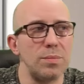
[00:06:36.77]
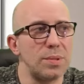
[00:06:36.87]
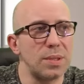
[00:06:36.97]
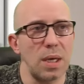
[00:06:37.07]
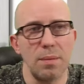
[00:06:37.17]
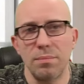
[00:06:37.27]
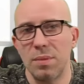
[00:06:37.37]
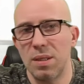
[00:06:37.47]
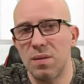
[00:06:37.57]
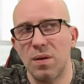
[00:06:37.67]

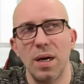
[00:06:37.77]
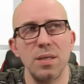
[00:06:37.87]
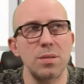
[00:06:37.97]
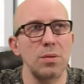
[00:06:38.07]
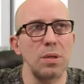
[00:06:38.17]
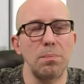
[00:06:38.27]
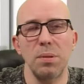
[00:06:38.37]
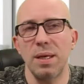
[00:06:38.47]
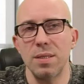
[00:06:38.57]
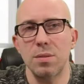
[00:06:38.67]
some advice to
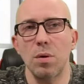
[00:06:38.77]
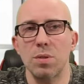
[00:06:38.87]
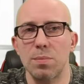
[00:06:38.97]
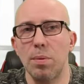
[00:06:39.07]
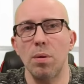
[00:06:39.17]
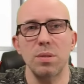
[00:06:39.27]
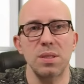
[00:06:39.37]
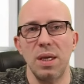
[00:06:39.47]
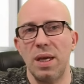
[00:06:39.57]
replace those bolts